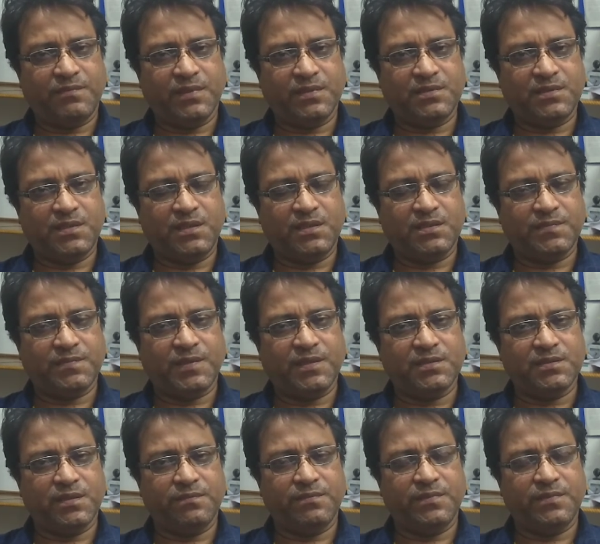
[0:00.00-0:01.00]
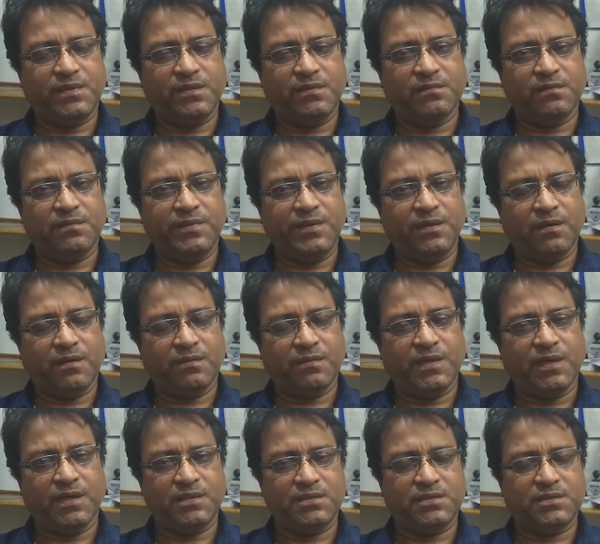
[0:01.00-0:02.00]
After 6 months, everything will be
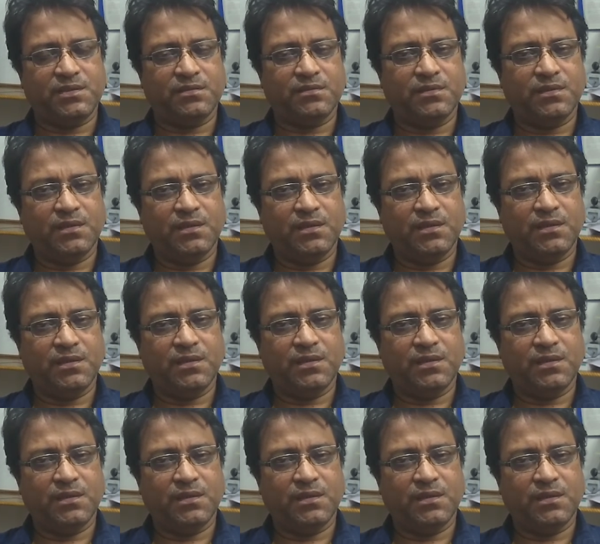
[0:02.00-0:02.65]
normalized.